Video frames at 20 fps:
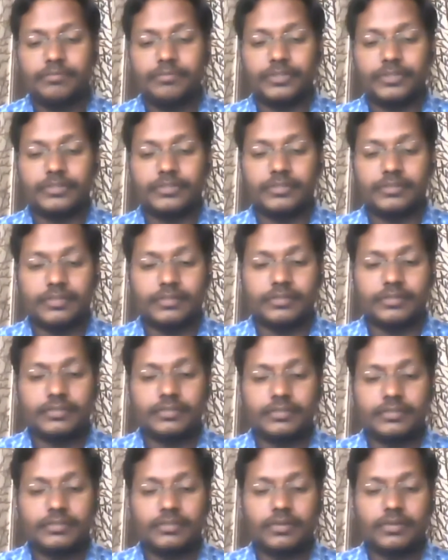
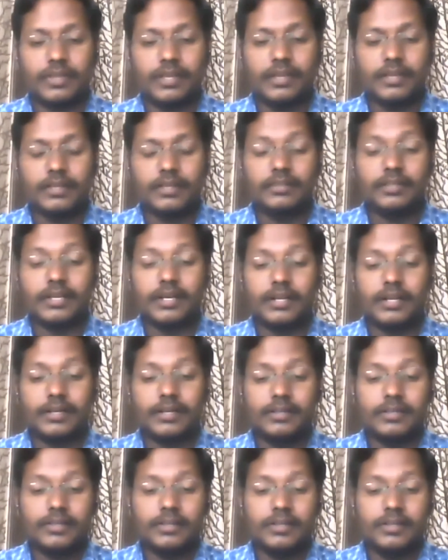possesses. Okay, they are
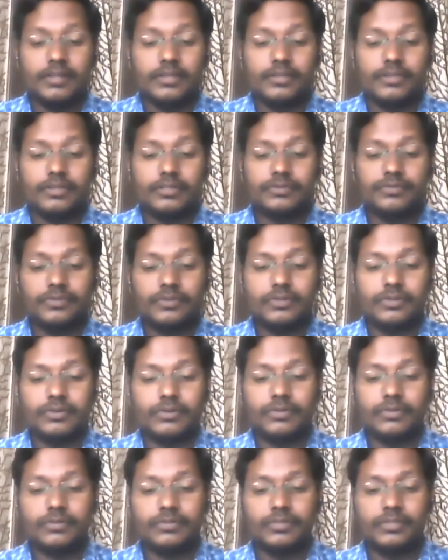useful to
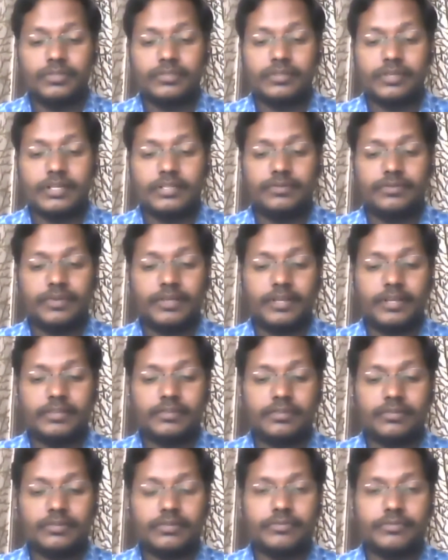know the strengths,
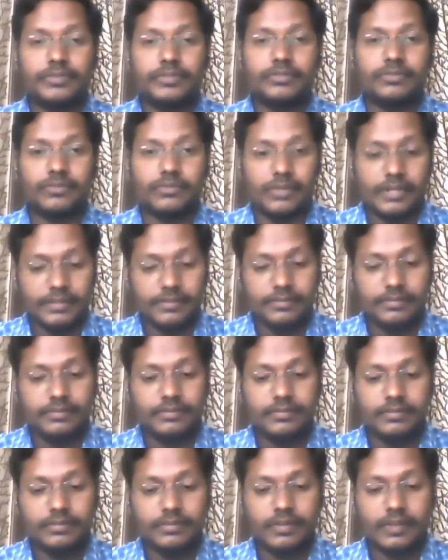weaknesses of the
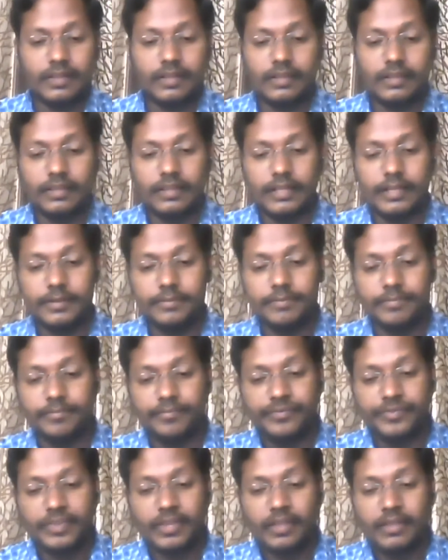students. Then,
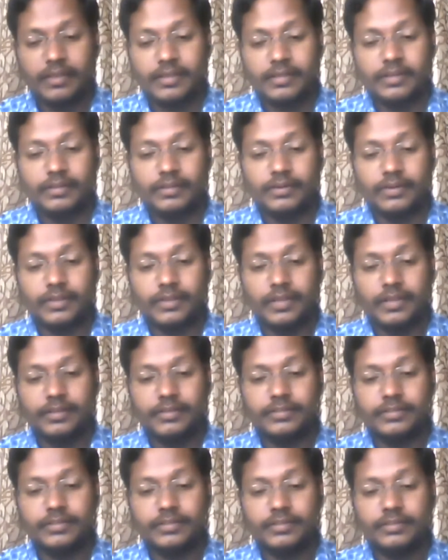
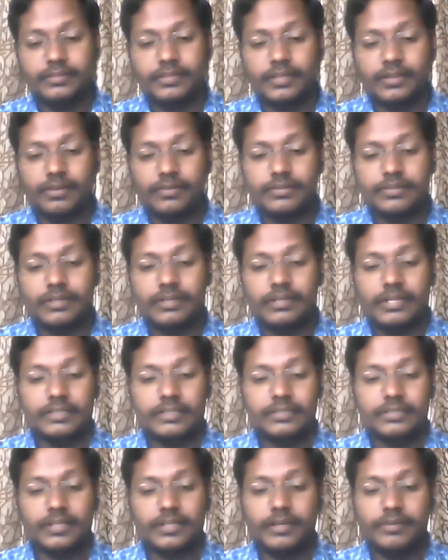okay, psychological
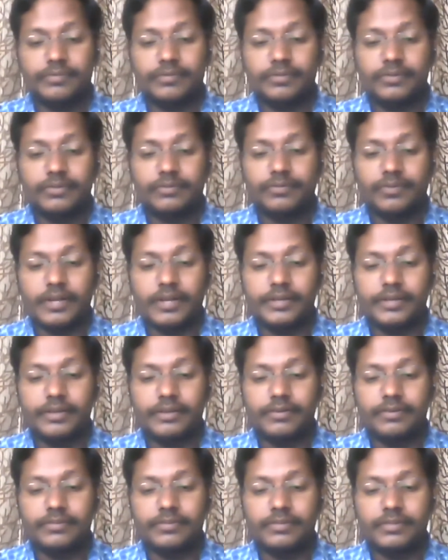tests are helpful to find
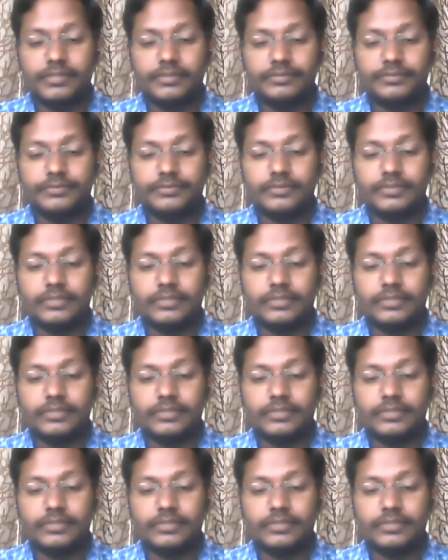out the